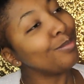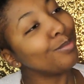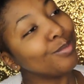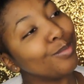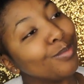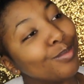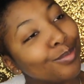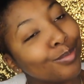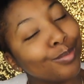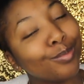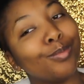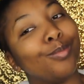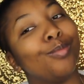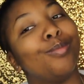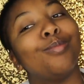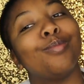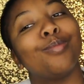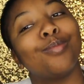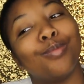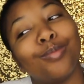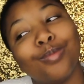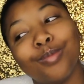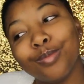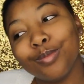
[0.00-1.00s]
You know I
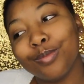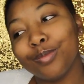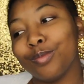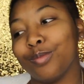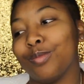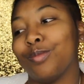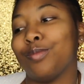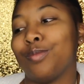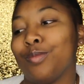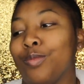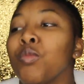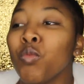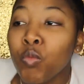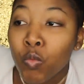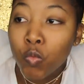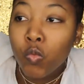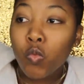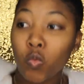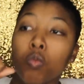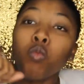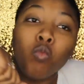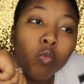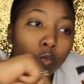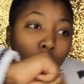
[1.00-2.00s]
like it when your body
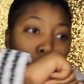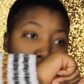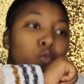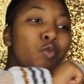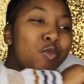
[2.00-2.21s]
goes pump,